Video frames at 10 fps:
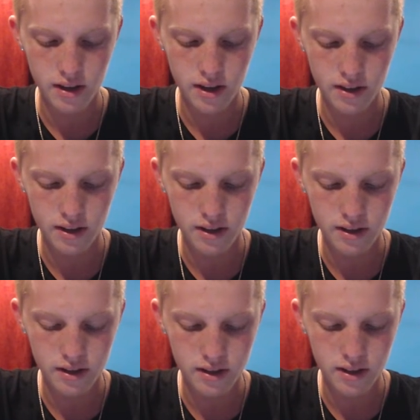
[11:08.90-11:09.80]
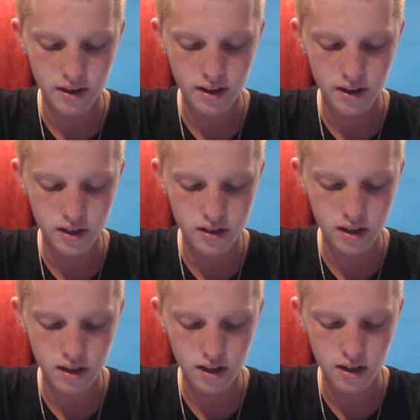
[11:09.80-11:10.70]
and then everything's
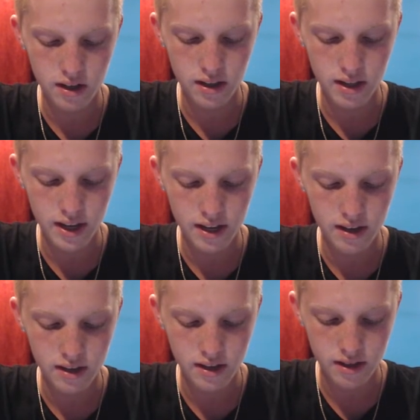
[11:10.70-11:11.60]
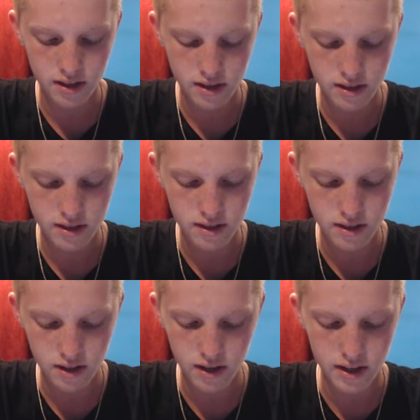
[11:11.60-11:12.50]
gonna lock onto that.
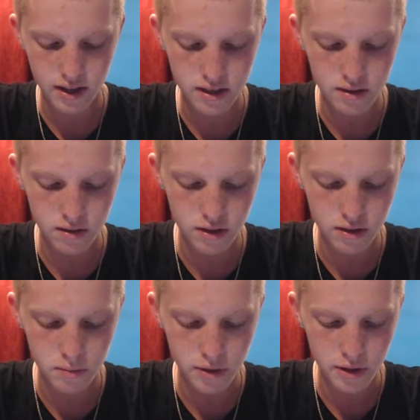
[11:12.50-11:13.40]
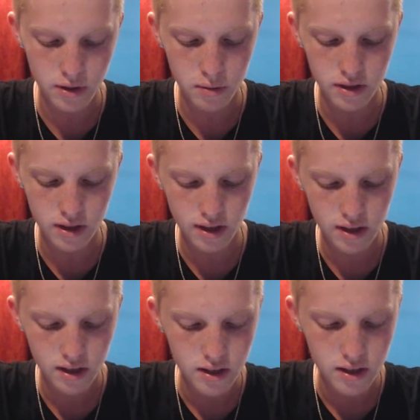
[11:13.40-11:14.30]
All right, he's still gonna do pretty well with that.
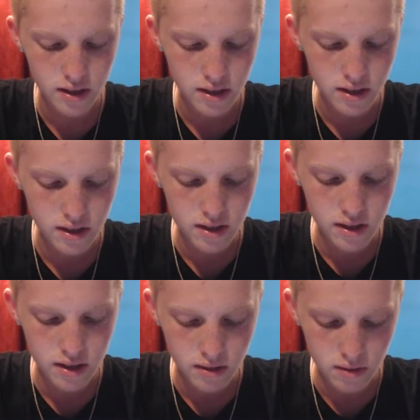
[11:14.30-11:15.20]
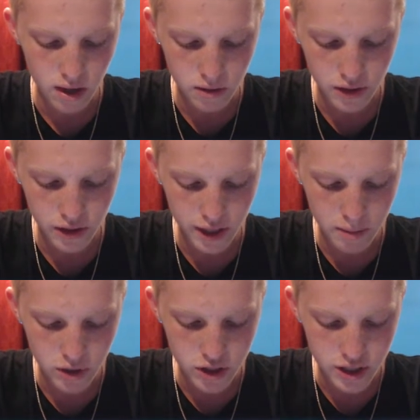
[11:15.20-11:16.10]
Not really gonna
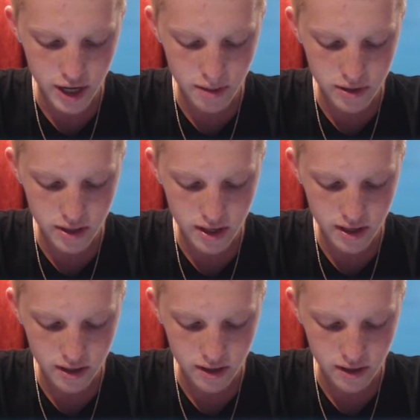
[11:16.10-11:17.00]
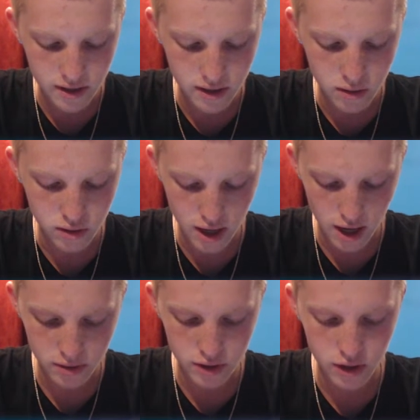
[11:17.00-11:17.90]
get much damage there. Those
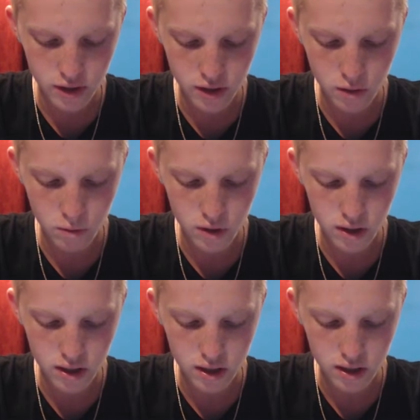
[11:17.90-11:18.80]
goblins are gonna go to work.